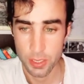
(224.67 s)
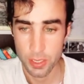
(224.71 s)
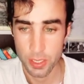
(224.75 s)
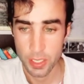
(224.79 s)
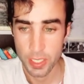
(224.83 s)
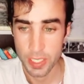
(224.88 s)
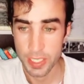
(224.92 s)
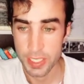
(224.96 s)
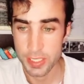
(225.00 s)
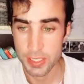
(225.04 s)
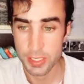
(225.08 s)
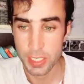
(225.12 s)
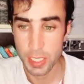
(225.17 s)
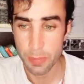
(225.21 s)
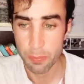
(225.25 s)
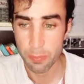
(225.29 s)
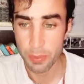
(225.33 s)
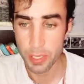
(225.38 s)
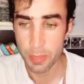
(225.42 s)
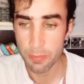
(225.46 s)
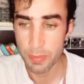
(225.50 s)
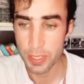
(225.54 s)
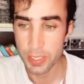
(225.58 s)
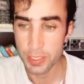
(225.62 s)
His
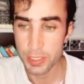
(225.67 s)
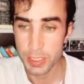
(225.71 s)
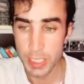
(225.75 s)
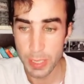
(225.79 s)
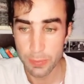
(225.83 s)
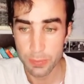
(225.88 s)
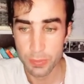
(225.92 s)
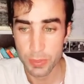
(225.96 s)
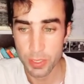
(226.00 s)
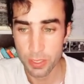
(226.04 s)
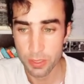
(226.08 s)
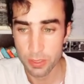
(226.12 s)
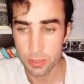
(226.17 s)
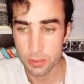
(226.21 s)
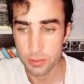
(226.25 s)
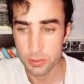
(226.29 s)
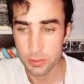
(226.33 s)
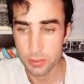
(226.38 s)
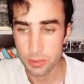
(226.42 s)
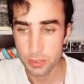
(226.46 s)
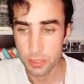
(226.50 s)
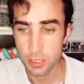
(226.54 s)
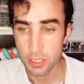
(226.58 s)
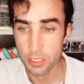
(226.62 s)
upcoming chapter
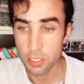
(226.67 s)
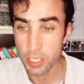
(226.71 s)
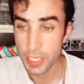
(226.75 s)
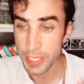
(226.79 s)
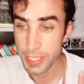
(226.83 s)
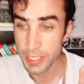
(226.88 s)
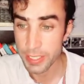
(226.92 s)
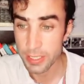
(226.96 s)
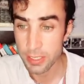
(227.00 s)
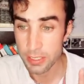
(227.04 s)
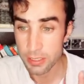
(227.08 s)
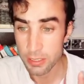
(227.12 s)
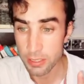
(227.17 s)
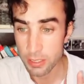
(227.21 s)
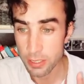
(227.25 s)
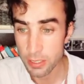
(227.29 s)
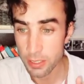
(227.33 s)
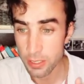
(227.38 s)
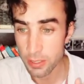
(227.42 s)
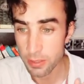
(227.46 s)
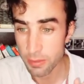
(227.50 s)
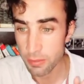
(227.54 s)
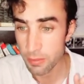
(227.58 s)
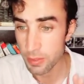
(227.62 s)
and
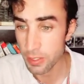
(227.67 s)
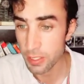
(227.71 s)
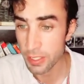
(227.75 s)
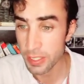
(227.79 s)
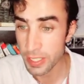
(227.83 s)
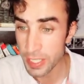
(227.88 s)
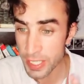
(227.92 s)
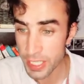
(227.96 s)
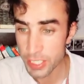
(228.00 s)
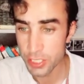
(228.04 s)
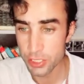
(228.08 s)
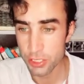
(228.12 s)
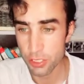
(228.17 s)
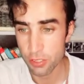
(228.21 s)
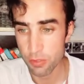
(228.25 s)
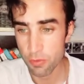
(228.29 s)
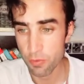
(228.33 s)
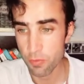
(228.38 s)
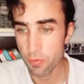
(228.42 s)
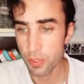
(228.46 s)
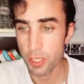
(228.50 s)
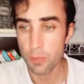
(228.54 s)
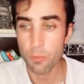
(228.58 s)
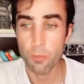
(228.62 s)
a character
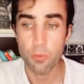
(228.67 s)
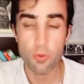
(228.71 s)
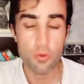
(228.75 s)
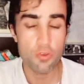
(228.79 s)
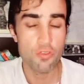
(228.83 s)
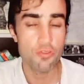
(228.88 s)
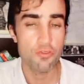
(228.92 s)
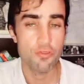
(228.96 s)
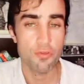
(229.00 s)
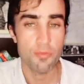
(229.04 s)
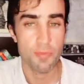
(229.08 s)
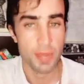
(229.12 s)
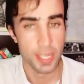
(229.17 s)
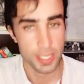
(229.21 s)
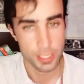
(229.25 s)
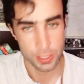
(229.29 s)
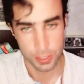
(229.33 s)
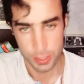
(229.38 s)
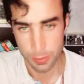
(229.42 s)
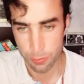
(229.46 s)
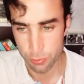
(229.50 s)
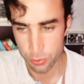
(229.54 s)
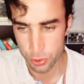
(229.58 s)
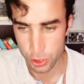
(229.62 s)
will prove my
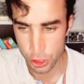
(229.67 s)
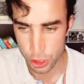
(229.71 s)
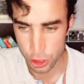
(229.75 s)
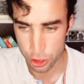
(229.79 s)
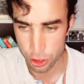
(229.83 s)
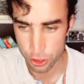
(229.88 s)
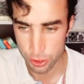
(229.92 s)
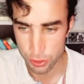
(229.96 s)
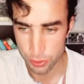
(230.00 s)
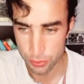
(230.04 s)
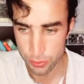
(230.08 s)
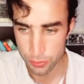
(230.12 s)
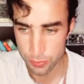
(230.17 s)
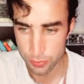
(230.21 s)
supposition.